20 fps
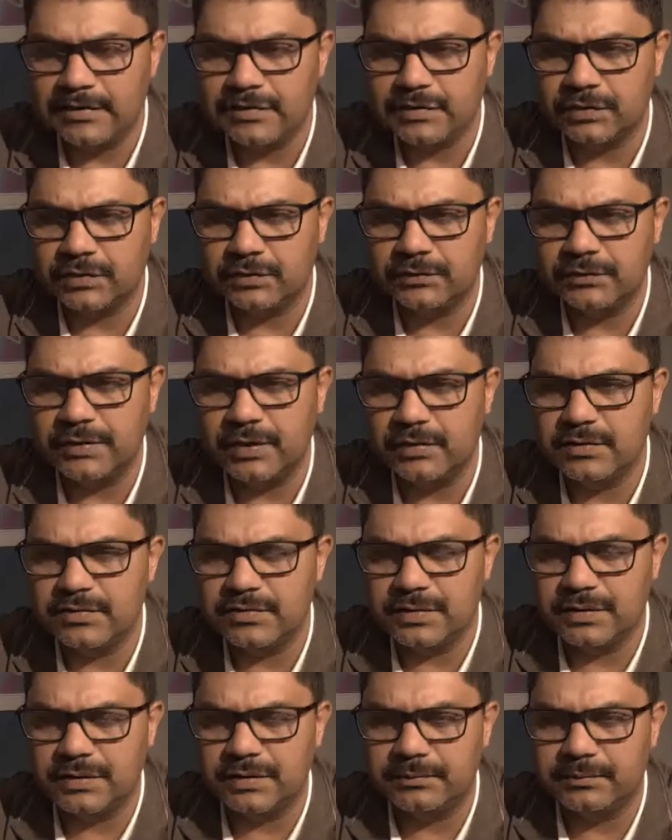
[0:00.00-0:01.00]
So
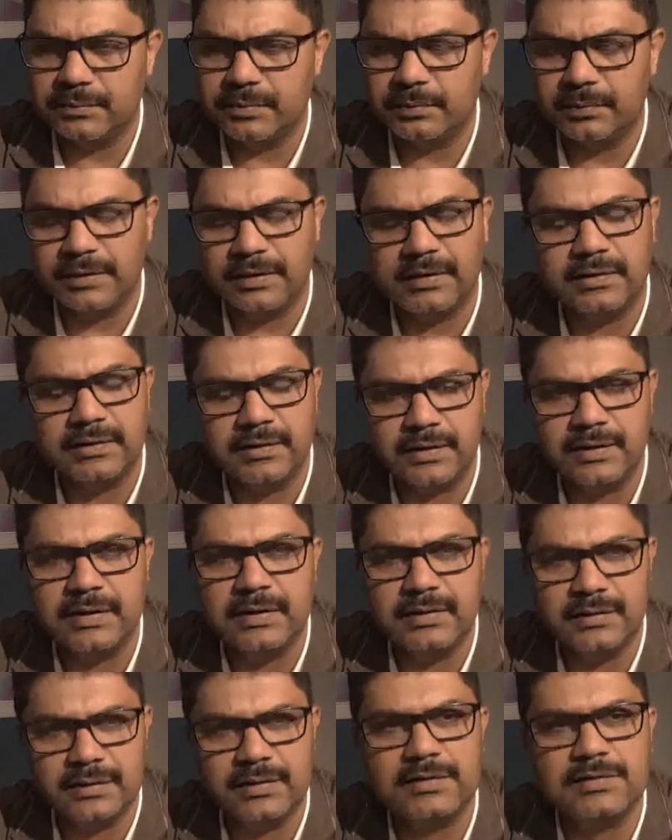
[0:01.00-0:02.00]
those are probably the
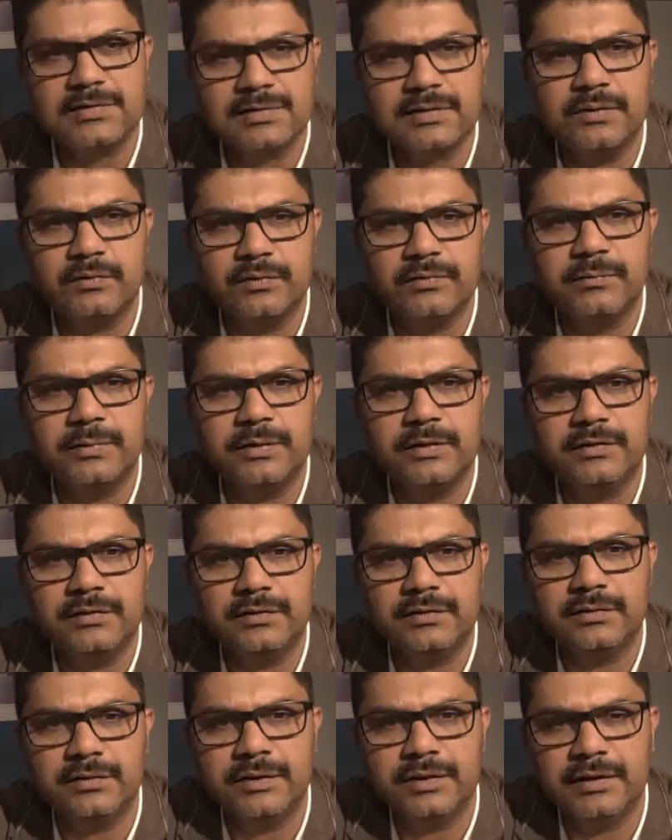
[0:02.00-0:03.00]
key things that we've
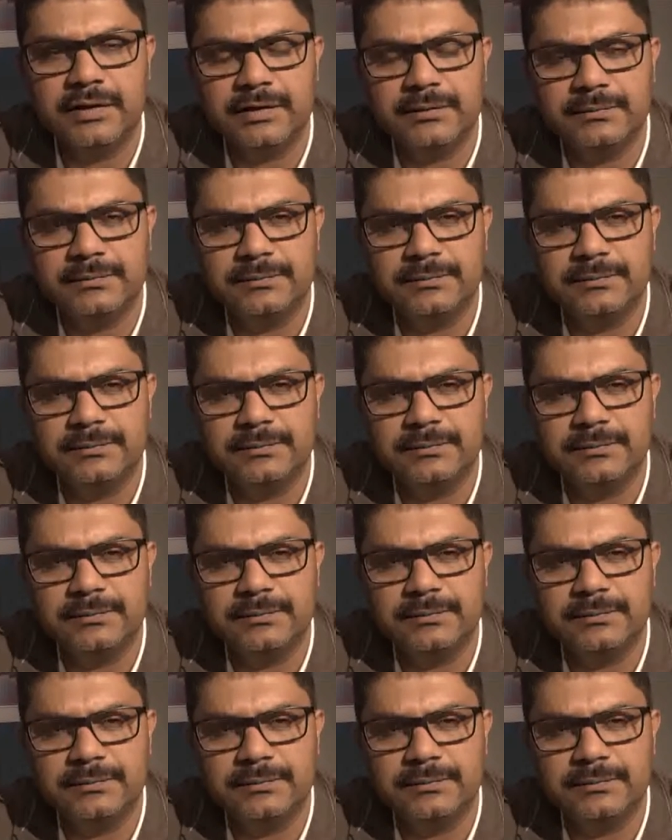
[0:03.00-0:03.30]
been doing.